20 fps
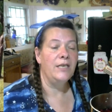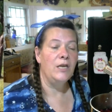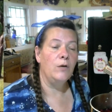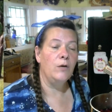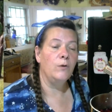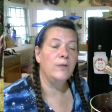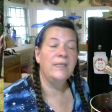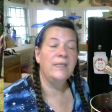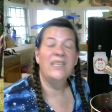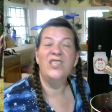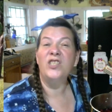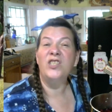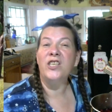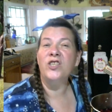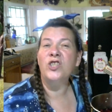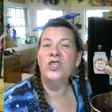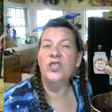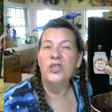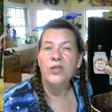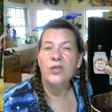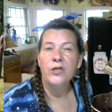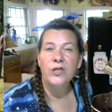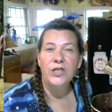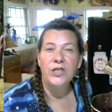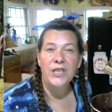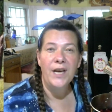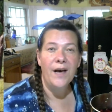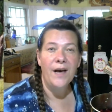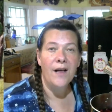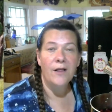you know, such as
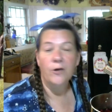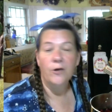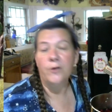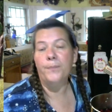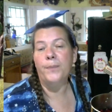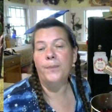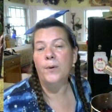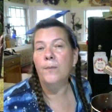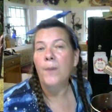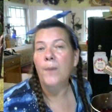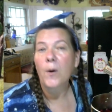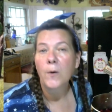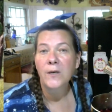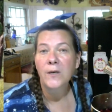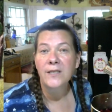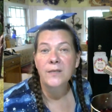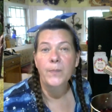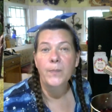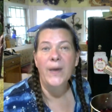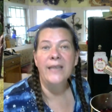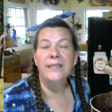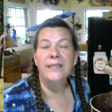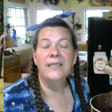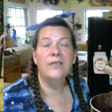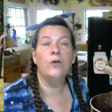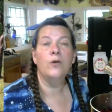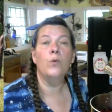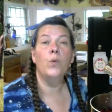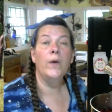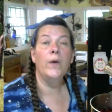Sure-Jell or Pomona's
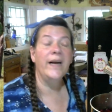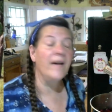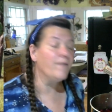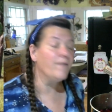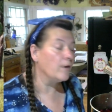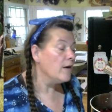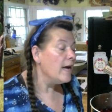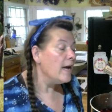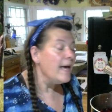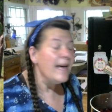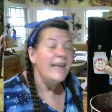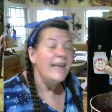pectin or whatever.